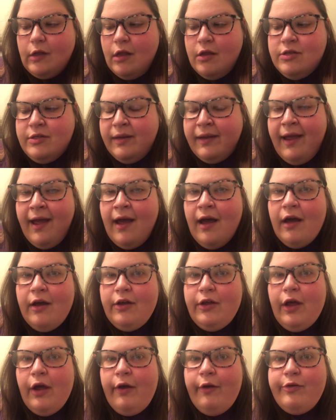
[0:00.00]
So yeah,
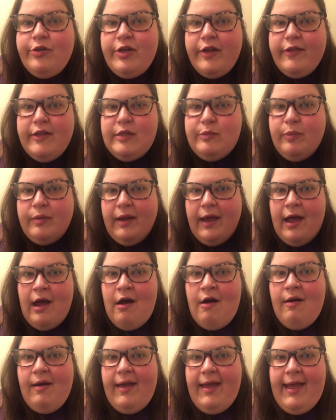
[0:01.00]
go check this book
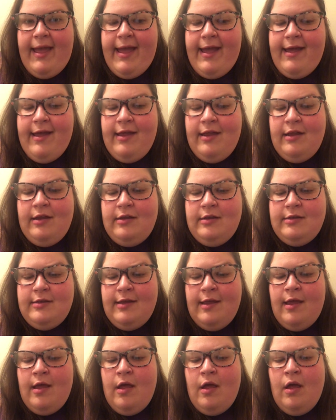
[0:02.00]
out and
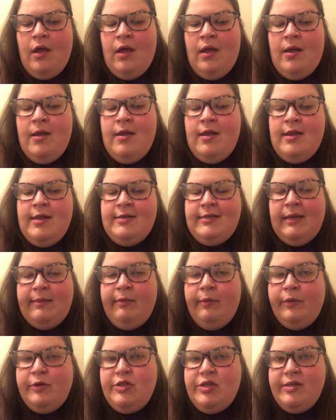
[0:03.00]
tell me
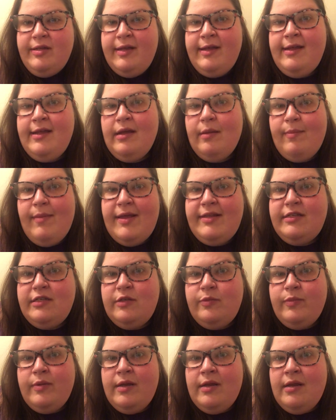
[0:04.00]
what you think. Message
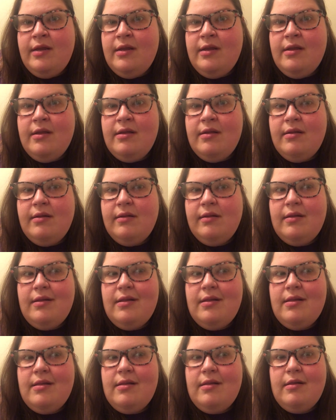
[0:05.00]
me,
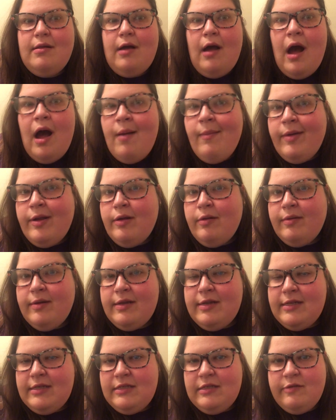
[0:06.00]
comment on
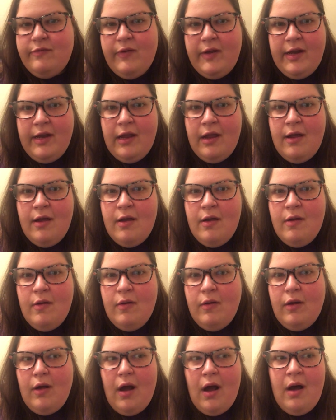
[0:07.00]
this video,
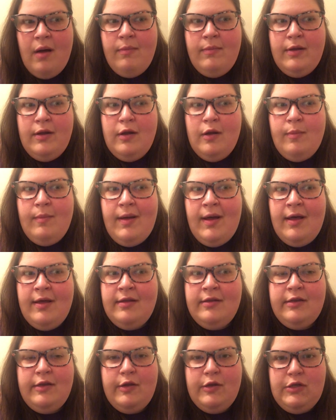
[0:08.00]
comment on
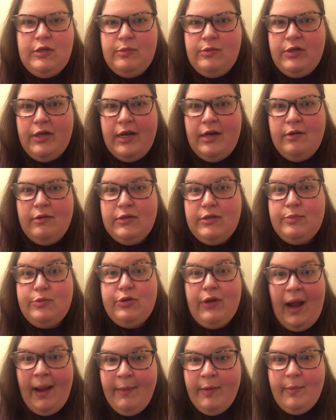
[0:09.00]
my YouTube channel,
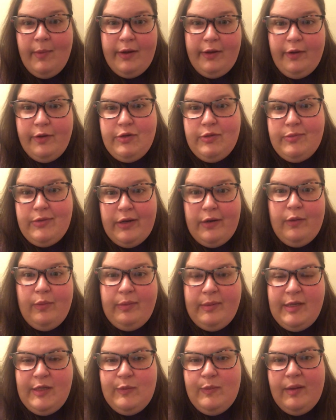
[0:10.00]
subscribe to my YouTube channel,
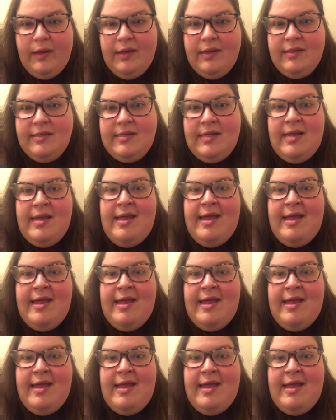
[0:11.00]
please, because